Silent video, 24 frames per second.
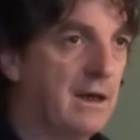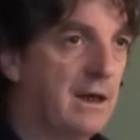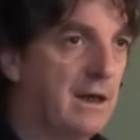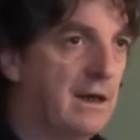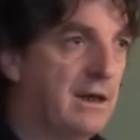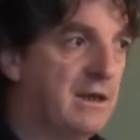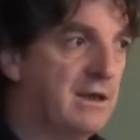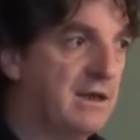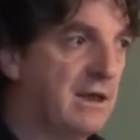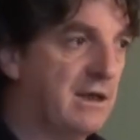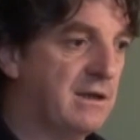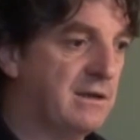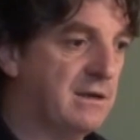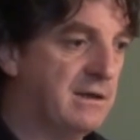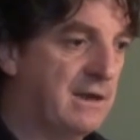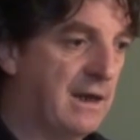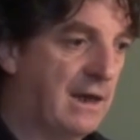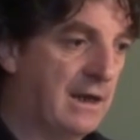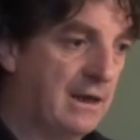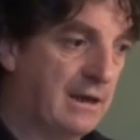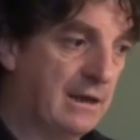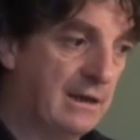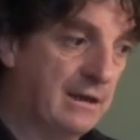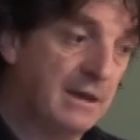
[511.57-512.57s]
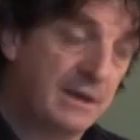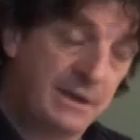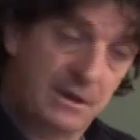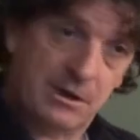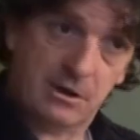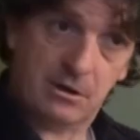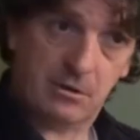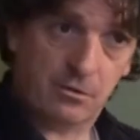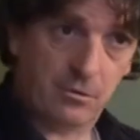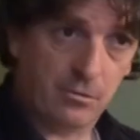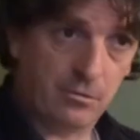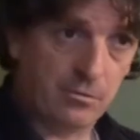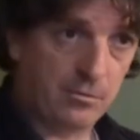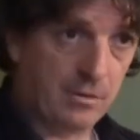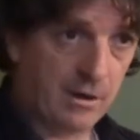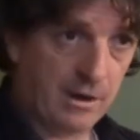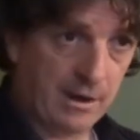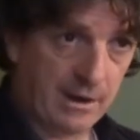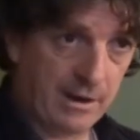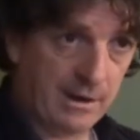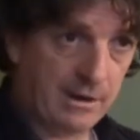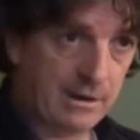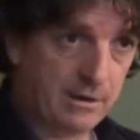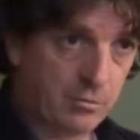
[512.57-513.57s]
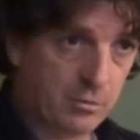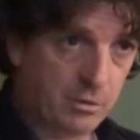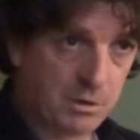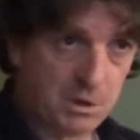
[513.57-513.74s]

And he says the analytical mind,